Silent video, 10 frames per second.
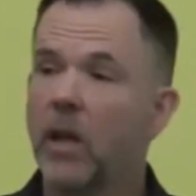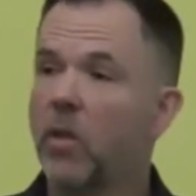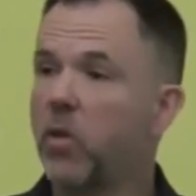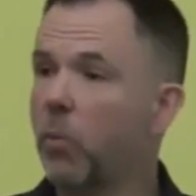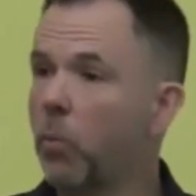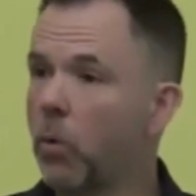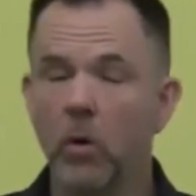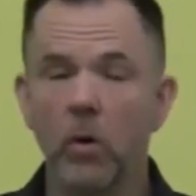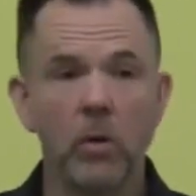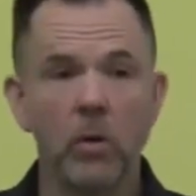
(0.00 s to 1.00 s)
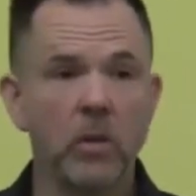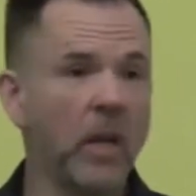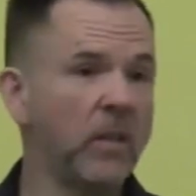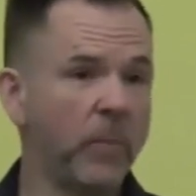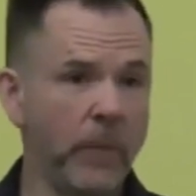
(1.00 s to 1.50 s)
the world
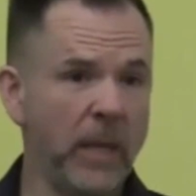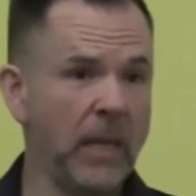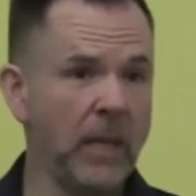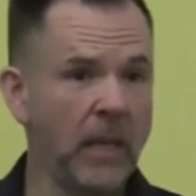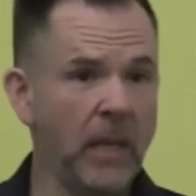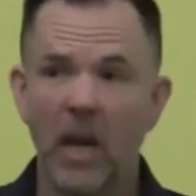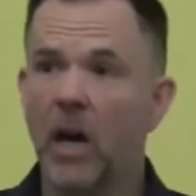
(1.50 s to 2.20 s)
and me